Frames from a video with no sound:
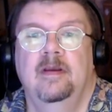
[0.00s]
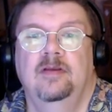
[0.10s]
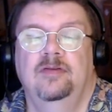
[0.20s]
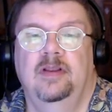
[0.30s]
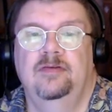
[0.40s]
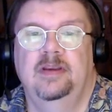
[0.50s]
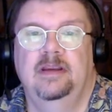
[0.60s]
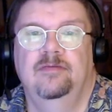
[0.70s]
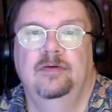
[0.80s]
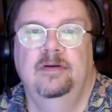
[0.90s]
So that's
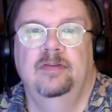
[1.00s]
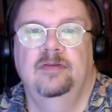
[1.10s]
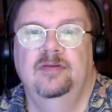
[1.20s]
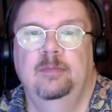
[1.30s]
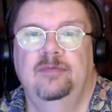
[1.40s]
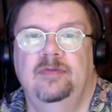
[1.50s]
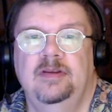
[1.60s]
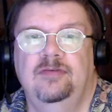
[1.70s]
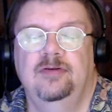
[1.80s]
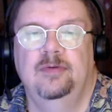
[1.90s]
even. The sum of
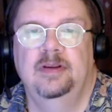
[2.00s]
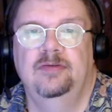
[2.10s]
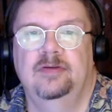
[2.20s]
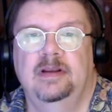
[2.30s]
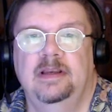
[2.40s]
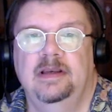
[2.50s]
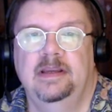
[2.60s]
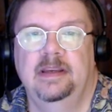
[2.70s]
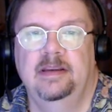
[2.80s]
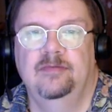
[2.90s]
these two is
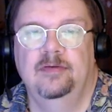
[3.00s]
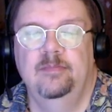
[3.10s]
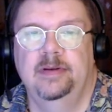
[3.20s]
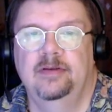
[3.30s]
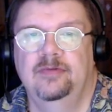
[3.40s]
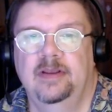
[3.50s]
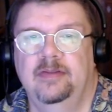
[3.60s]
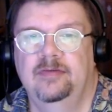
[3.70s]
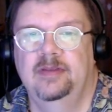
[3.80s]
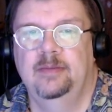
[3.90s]
clearly even because they are
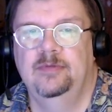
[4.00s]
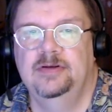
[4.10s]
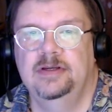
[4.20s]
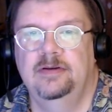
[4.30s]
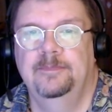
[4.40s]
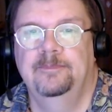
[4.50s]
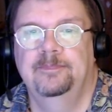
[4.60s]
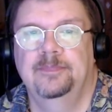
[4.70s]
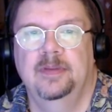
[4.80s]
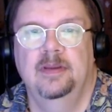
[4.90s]
the same digit.
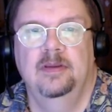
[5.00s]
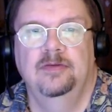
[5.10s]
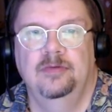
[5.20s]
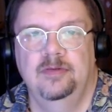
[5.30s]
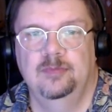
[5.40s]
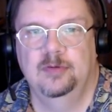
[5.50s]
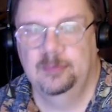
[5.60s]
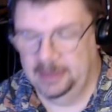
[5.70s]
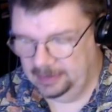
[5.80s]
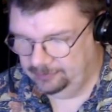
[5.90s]
So this must
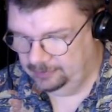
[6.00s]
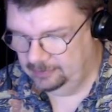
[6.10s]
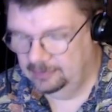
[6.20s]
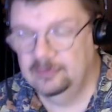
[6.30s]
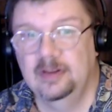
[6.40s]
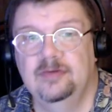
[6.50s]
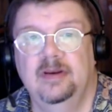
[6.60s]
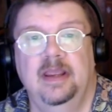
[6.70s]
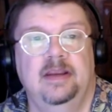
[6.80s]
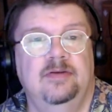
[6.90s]
be even. So that's
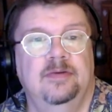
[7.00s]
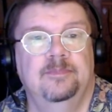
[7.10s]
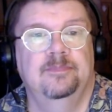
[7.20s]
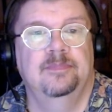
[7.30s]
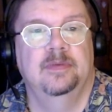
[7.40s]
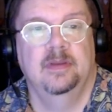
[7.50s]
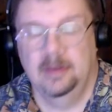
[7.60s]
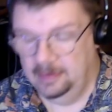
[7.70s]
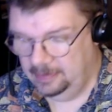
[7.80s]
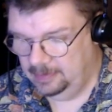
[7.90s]
an 8.
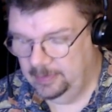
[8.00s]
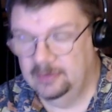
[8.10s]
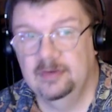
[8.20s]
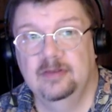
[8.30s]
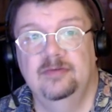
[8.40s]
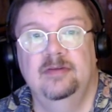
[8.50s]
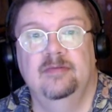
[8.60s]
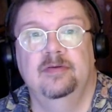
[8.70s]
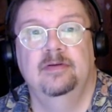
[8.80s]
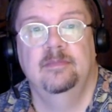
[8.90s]
That makes that
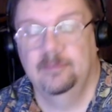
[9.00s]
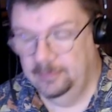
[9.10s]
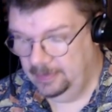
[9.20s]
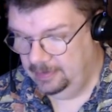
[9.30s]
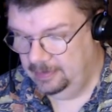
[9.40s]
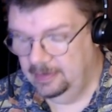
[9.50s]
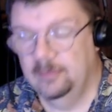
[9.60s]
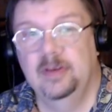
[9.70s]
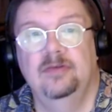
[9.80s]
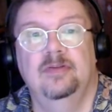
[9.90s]
7. That
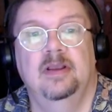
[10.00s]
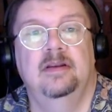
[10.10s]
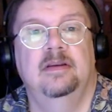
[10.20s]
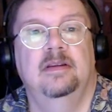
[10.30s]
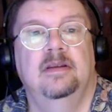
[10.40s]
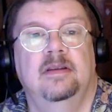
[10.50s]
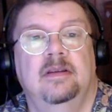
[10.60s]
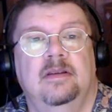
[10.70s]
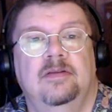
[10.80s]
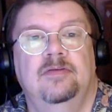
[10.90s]
makes that
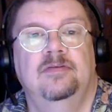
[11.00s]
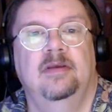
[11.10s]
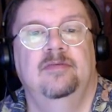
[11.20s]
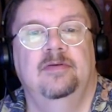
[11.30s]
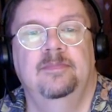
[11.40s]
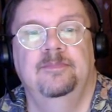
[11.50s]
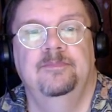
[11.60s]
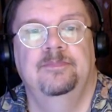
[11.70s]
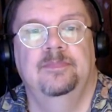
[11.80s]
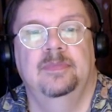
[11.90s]
7.
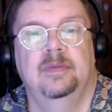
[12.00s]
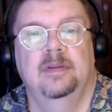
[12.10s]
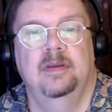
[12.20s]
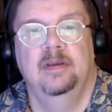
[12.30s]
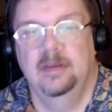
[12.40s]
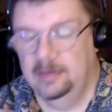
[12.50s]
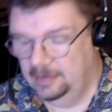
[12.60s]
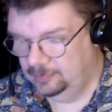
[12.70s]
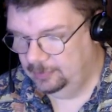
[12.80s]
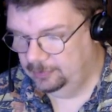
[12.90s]

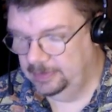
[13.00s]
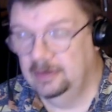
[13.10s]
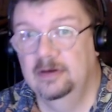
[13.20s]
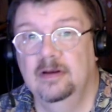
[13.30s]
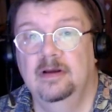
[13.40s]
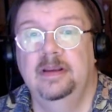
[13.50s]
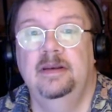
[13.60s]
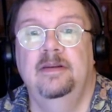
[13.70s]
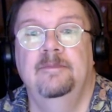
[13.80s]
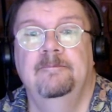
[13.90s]
This must be 9.